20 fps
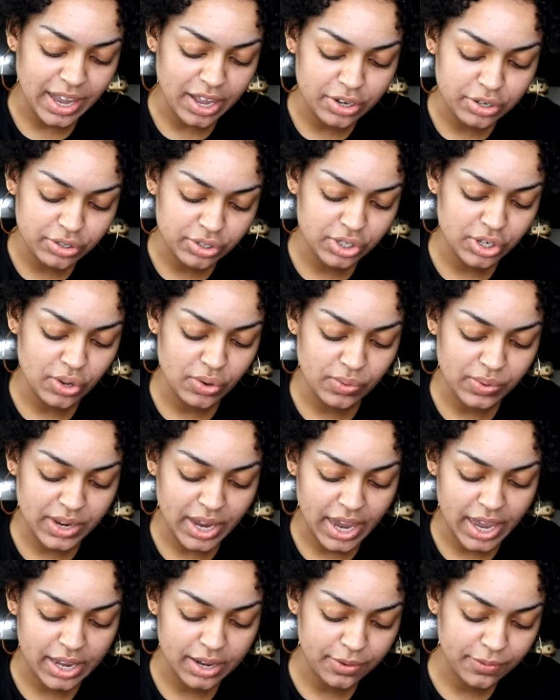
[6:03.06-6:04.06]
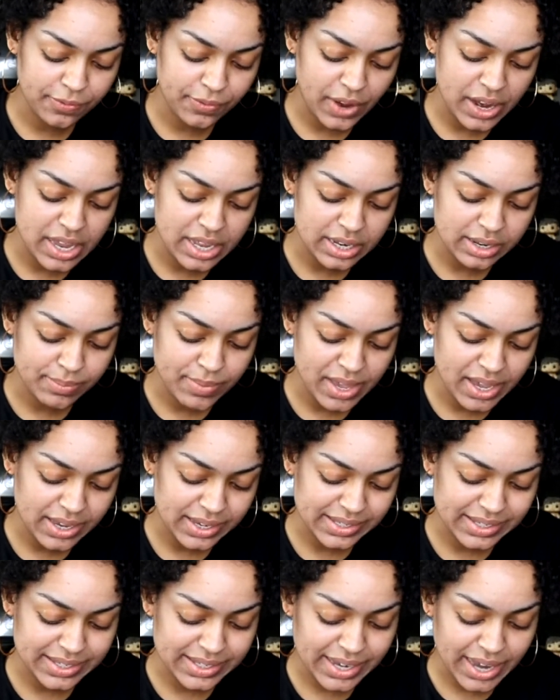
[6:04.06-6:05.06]
undertone kind of frightened me
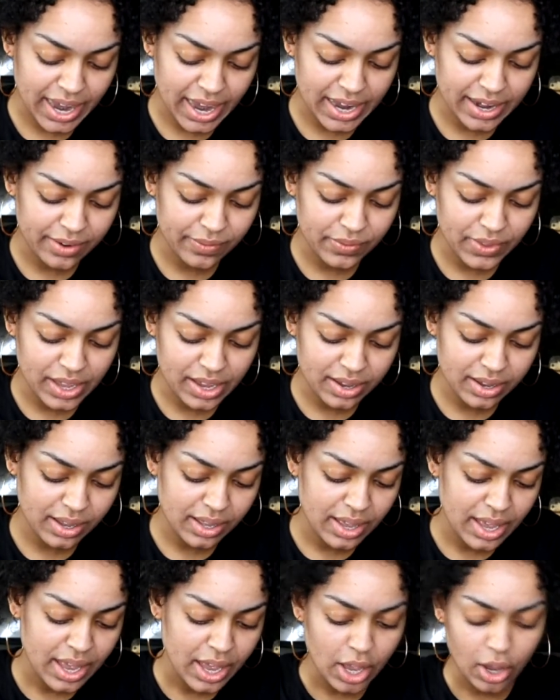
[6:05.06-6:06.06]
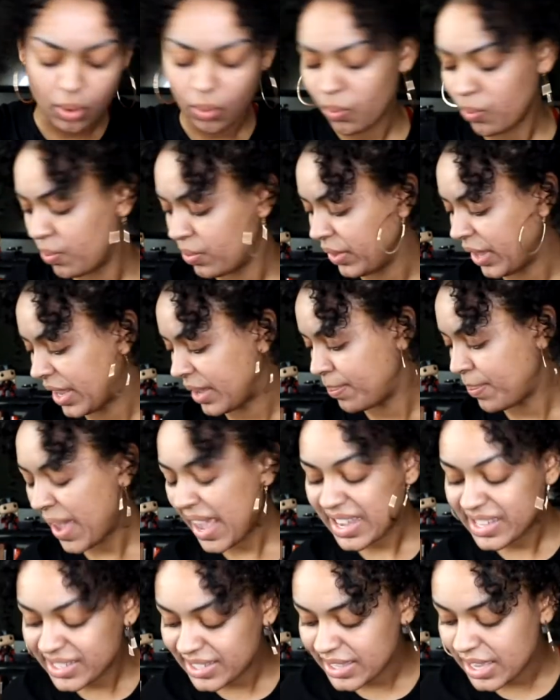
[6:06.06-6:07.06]
because it's kind of like
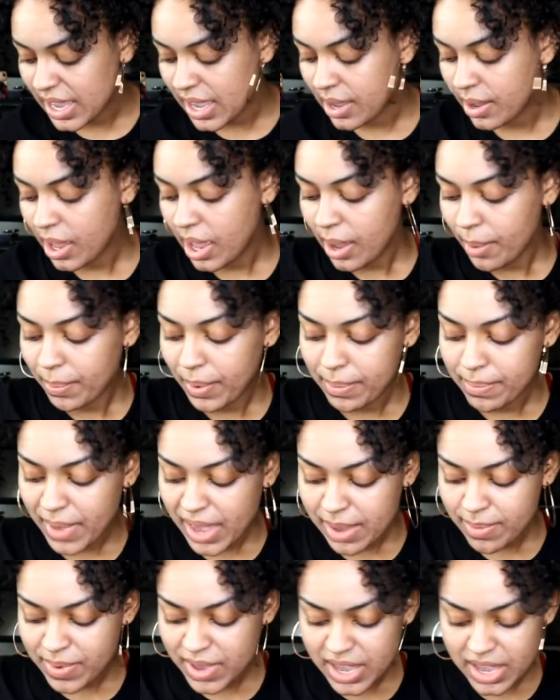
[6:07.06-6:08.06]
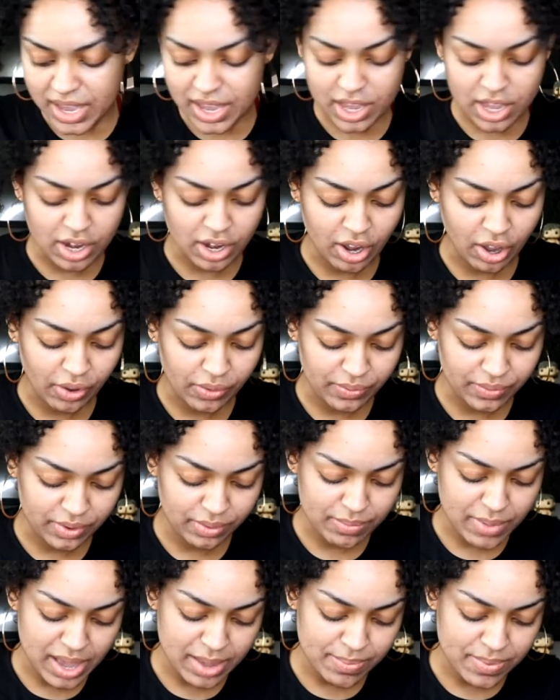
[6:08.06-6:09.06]
pasty, but maybe, you know,
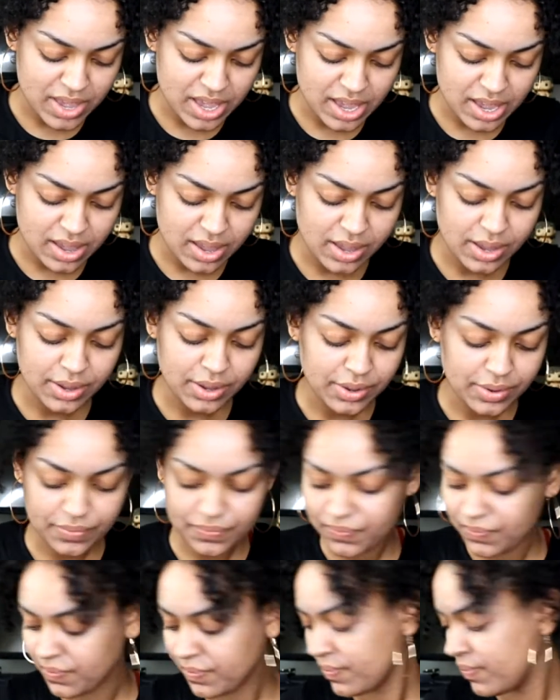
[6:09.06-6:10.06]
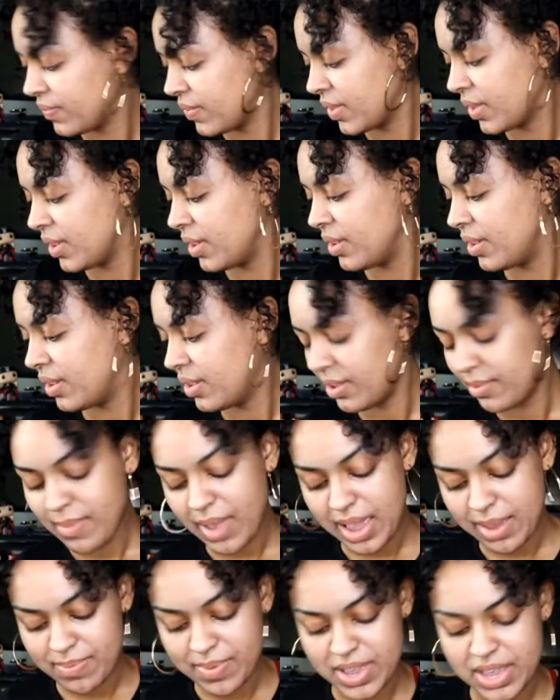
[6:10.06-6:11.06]
maybe
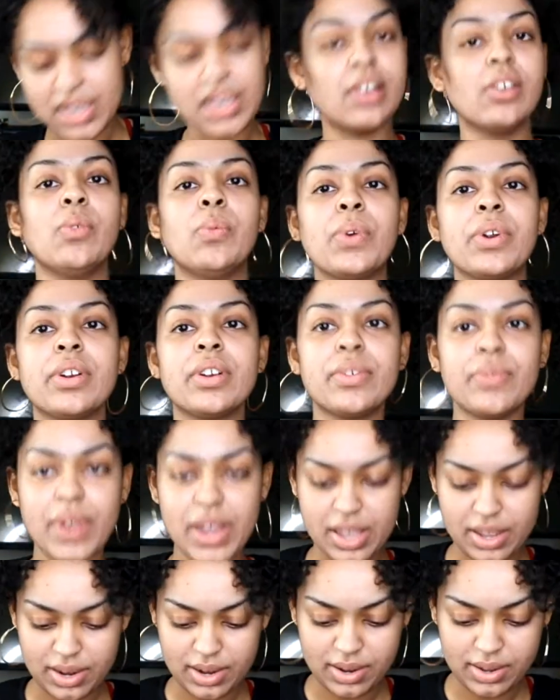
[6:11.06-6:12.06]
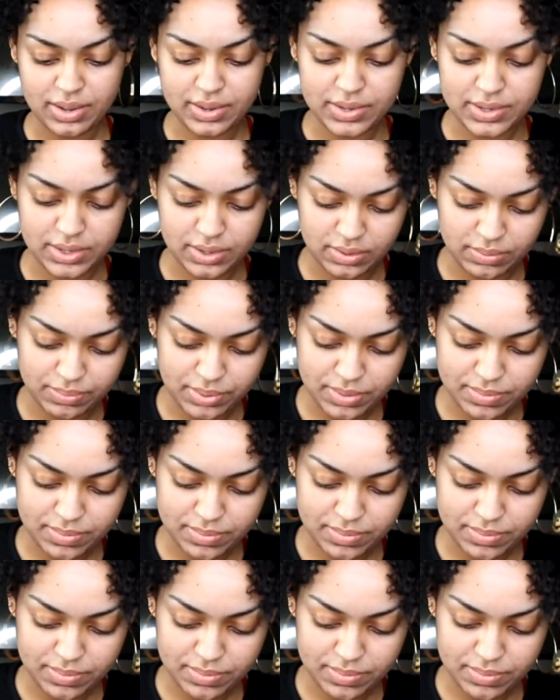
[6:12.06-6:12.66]
it'll work, right? So